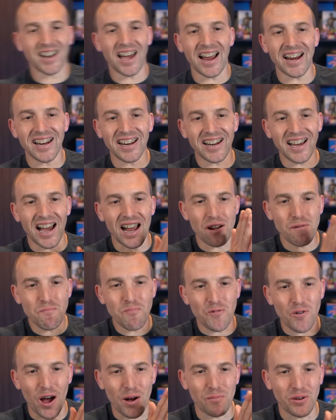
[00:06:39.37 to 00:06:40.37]
99
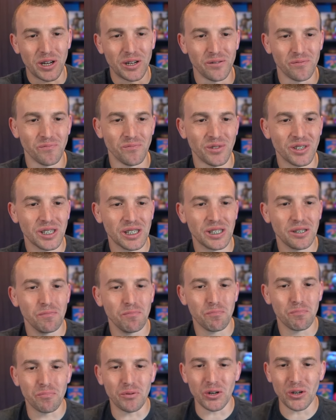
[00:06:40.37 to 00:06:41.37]
problems,
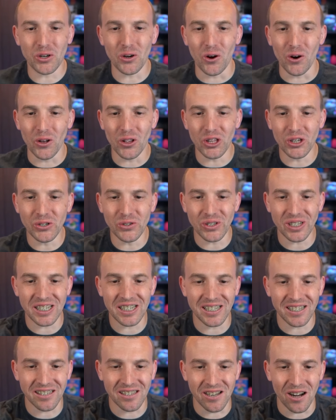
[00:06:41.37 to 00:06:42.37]
but your loot
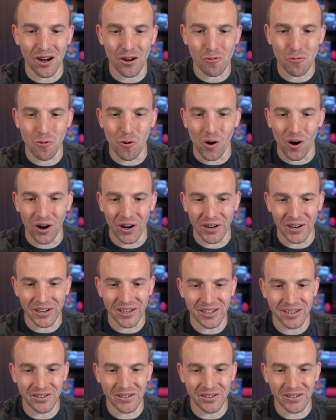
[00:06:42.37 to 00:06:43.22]
is not one.